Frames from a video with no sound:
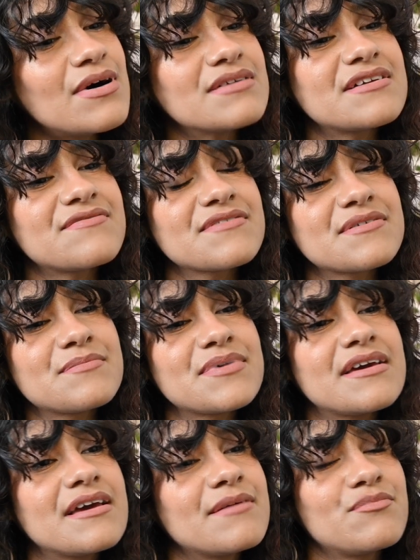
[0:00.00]
I'll definitely
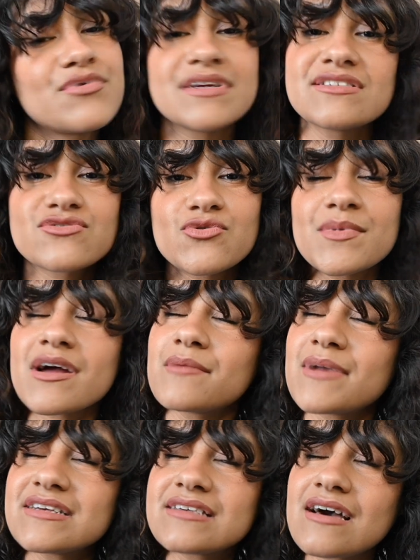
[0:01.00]
be brainstorming
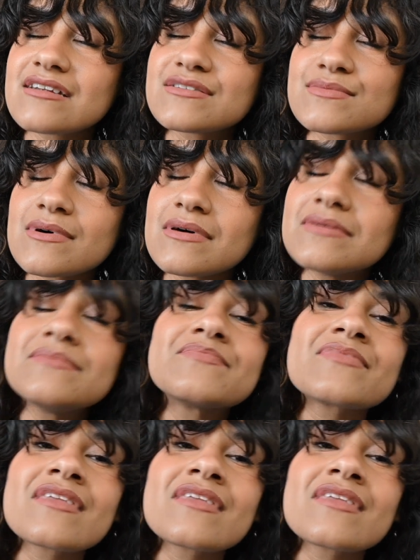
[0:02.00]
on my side as well.